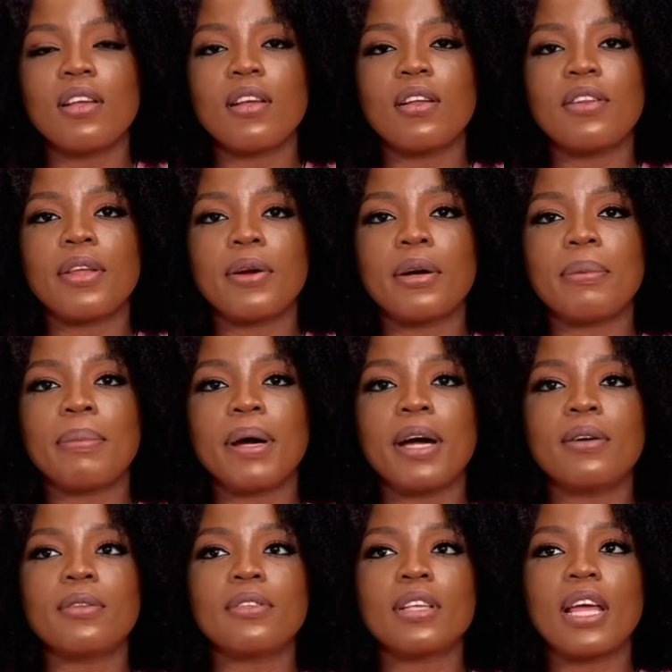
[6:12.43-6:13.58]

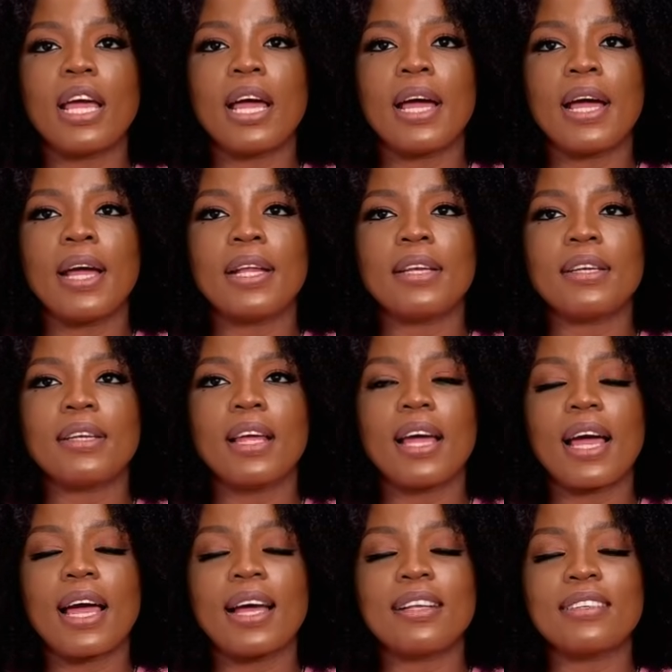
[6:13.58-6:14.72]
thereabout. And
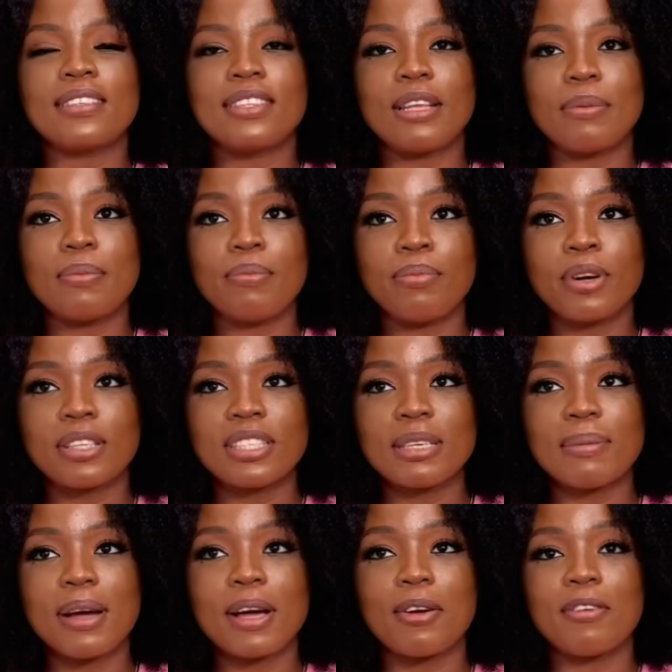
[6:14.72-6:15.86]
as they brought him
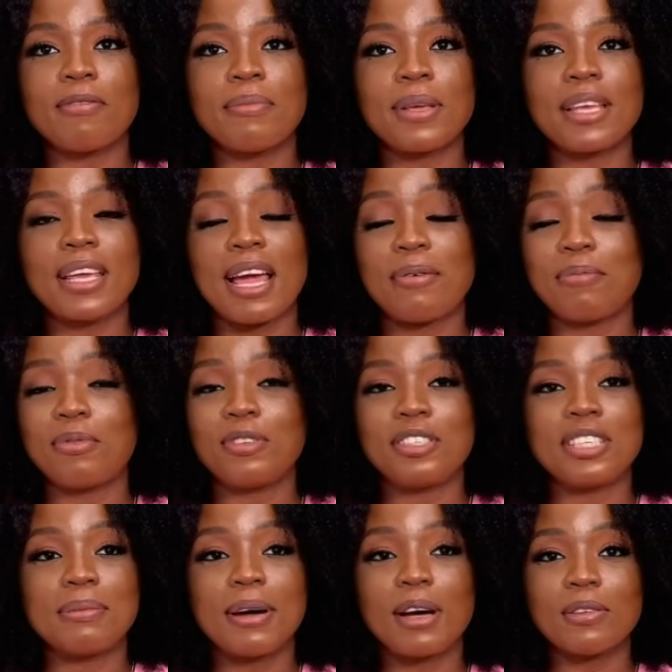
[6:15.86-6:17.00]
out of me, I pushed
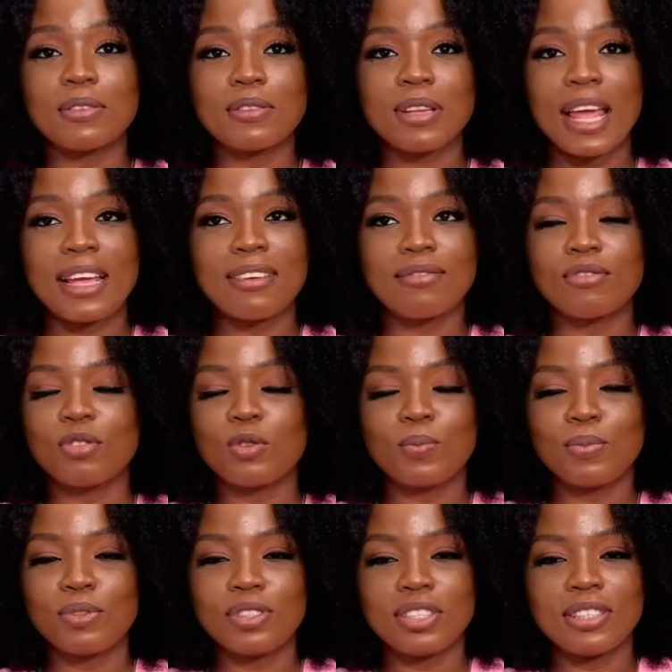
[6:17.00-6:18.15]
him out like 2
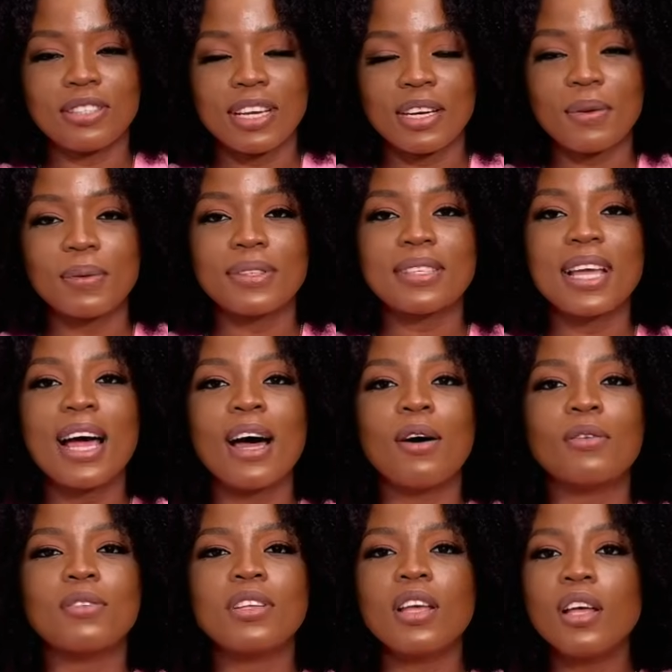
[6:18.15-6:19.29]
pushes and he was out,
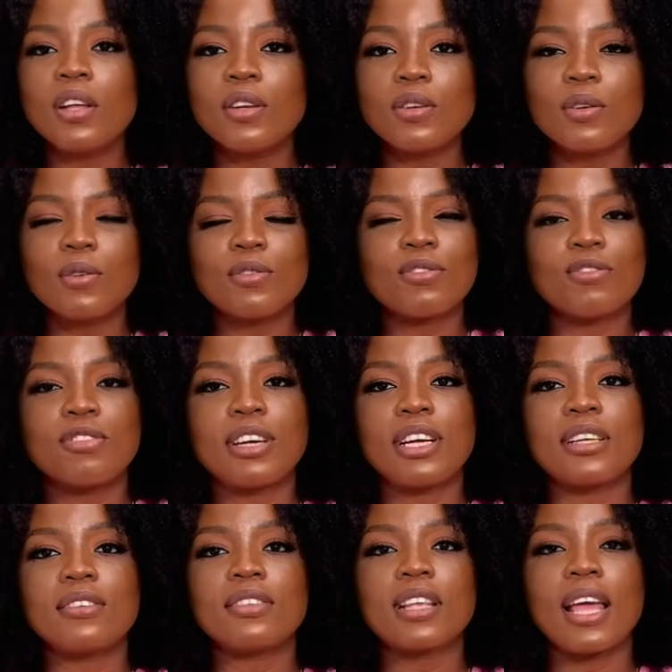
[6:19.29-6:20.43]
no
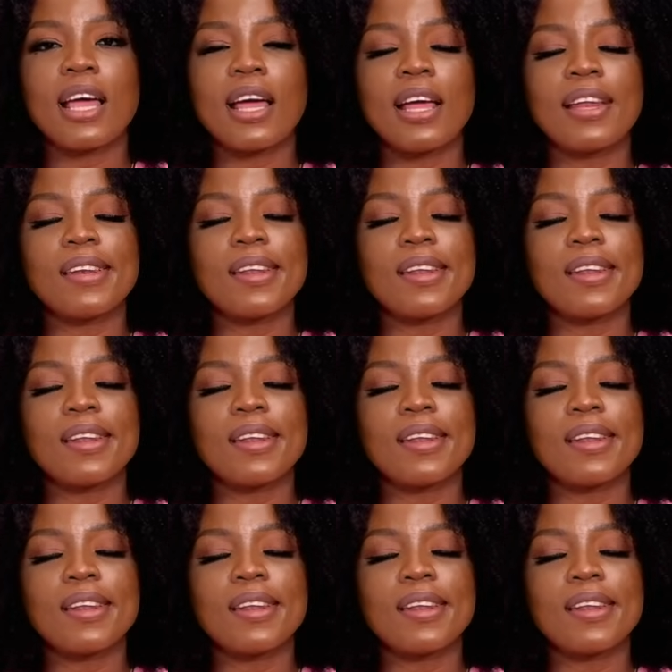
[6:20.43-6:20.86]
stress. And